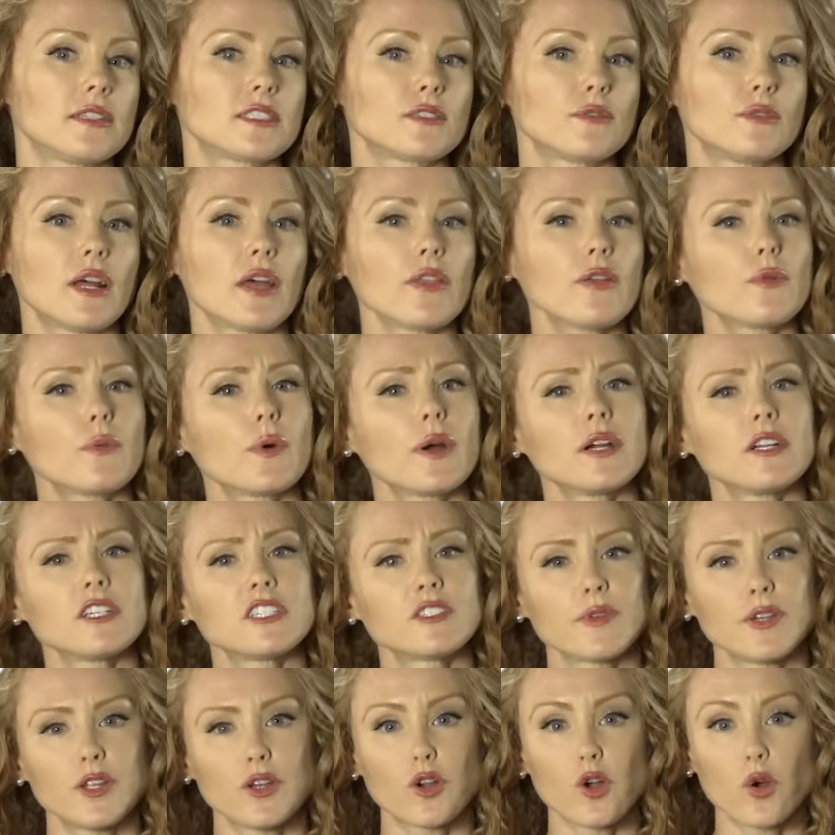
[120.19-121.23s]
So in other words,
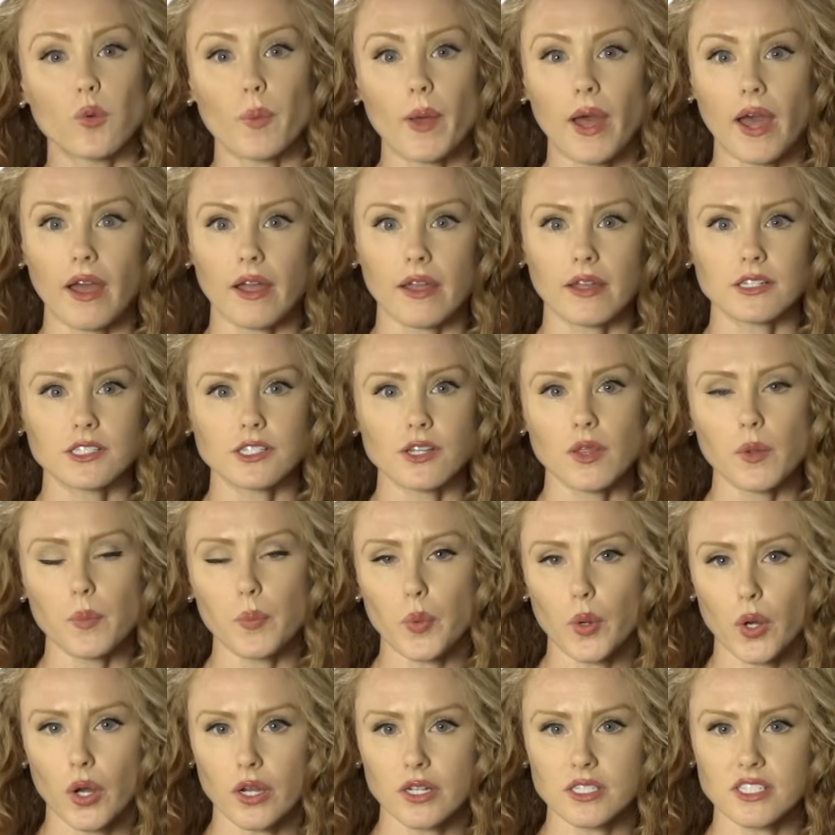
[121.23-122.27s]
when you go back into the
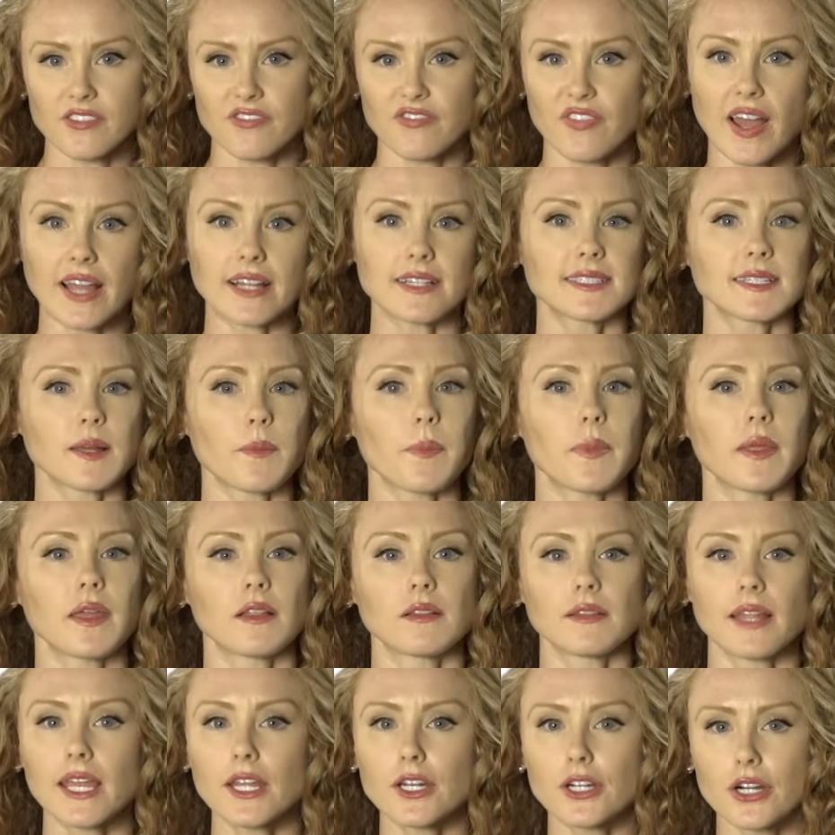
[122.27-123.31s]
book to find something
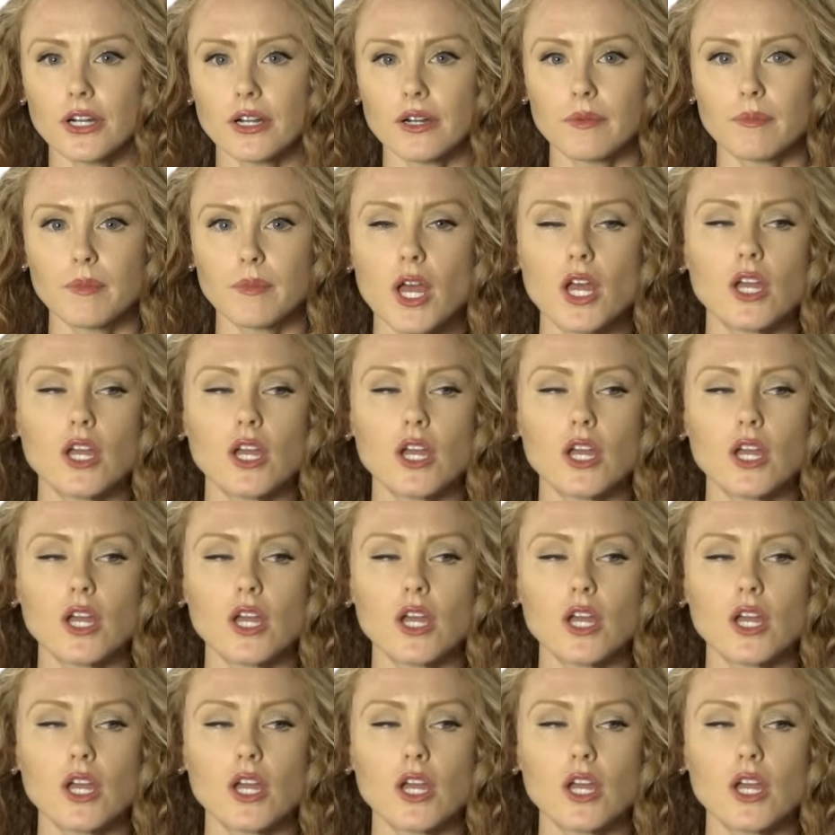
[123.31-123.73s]
later,